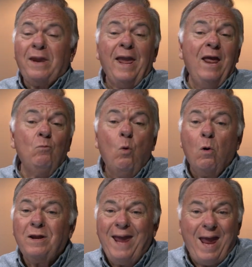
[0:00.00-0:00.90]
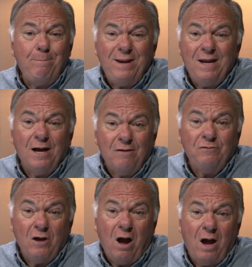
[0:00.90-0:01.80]
And war can be
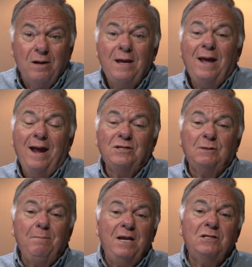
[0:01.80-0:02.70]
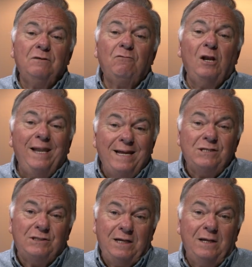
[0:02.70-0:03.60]
of God. It's a means of
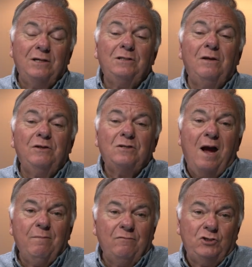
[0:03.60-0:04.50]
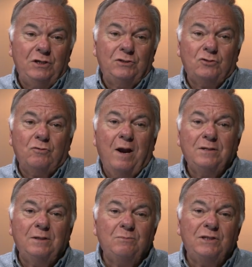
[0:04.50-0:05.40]
cleansing until the time of Jesus
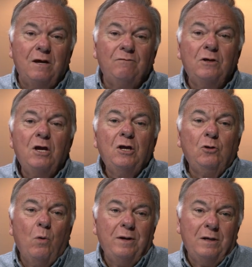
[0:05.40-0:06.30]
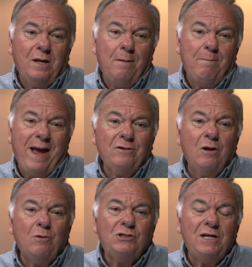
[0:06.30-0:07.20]
Christ himself going to come back.
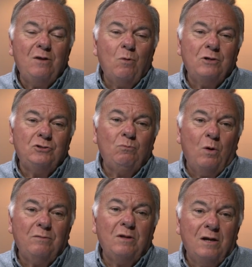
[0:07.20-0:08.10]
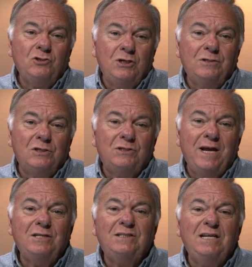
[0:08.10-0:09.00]
Notice again what Jesus
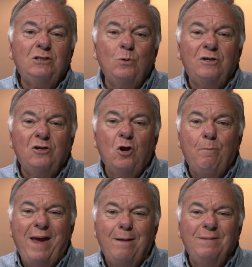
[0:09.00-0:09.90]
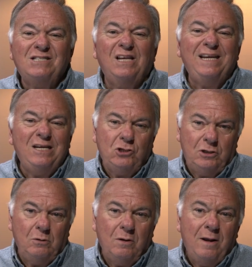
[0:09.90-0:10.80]
said, see to it that no man mislead
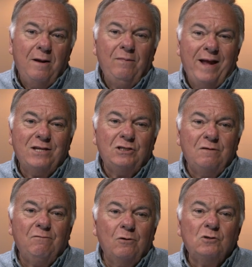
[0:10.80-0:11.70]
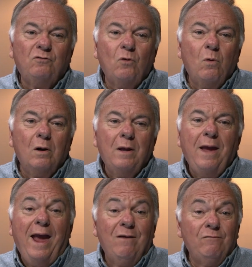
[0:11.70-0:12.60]
you. That's in verse 4.
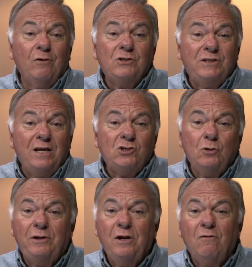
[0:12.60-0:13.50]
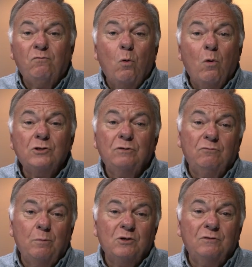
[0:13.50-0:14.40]
In verse 6, you'll hear of wars and
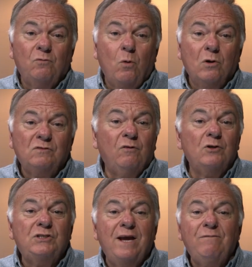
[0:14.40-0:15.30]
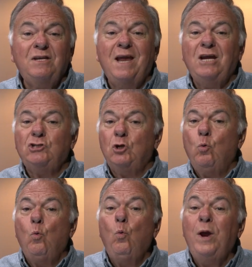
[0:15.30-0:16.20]
rumors of wars. Verse 7, nation
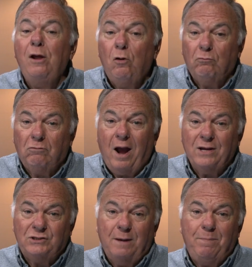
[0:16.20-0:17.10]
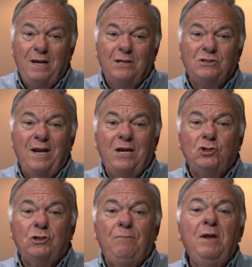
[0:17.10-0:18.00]
will rise up against
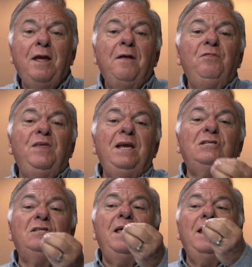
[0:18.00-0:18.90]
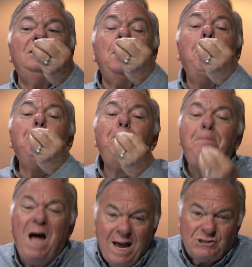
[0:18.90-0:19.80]
nation. These things
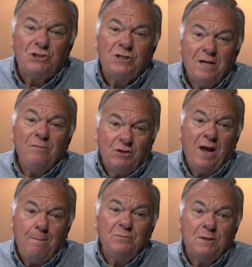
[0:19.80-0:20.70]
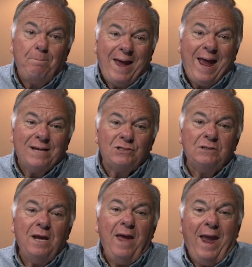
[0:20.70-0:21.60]
must come to
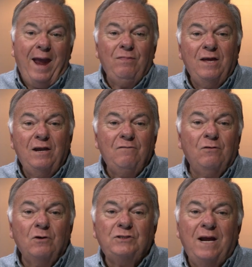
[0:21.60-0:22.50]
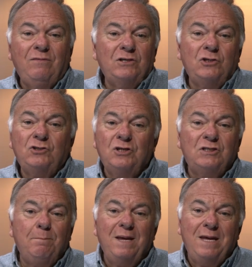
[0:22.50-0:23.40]
pass. And then in verse 8, this is just
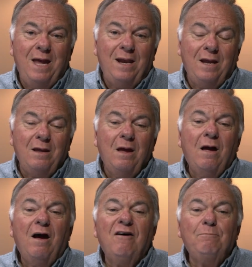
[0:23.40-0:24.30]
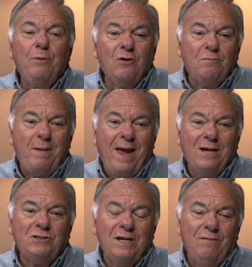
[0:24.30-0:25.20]
the beginning of birth
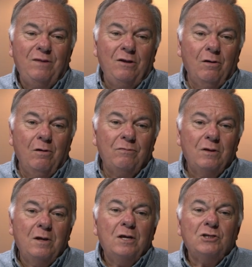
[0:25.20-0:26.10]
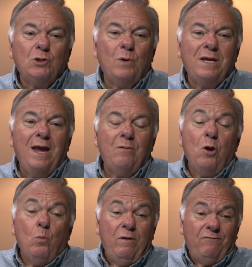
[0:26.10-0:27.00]
pangs in the earth. So
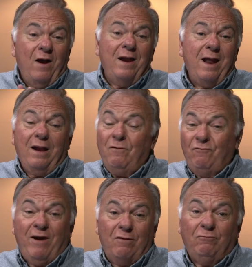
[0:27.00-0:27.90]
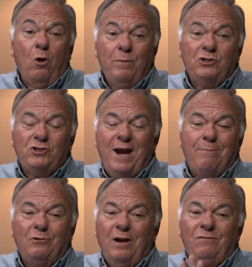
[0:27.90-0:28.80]
again, we find out, in fact, Romans
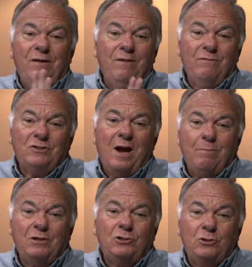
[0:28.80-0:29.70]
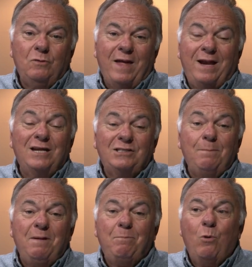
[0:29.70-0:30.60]
chapter, if you ever have time to do that, it
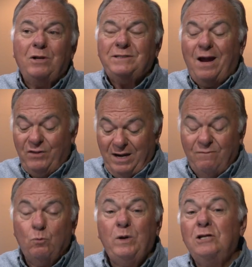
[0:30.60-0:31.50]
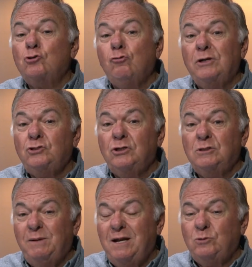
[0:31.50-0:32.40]
simply points out that even we as
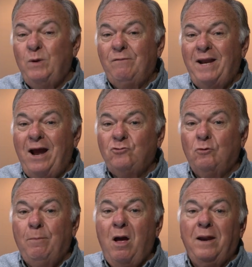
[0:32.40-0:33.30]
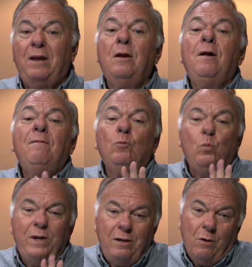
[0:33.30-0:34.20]
Christians, because we have a natural body,
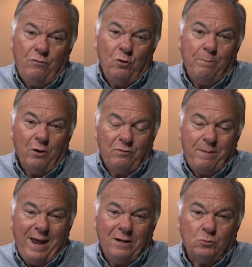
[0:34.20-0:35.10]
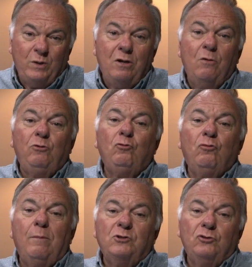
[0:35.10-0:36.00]
we go through birth pangs. We go through
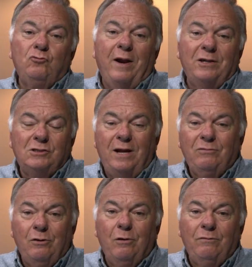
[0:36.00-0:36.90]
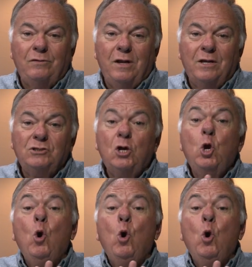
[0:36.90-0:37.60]
troubles and trials like the earth does.